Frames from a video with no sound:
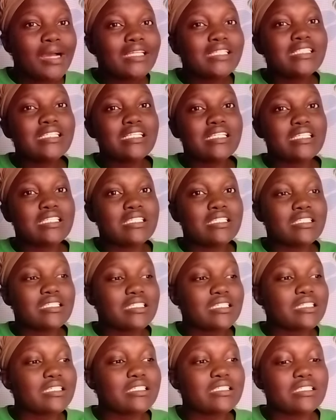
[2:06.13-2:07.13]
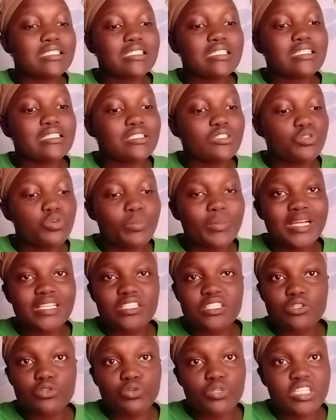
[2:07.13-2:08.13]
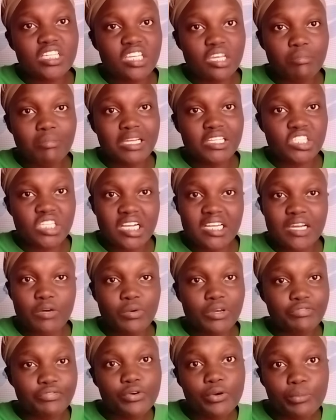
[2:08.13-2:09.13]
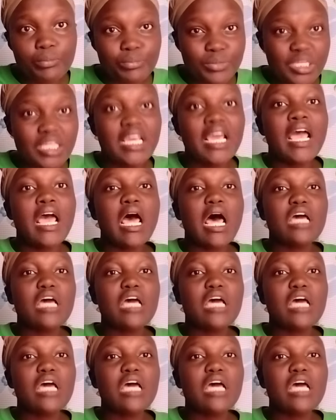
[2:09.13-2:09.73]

she's too much into taking my child away from me.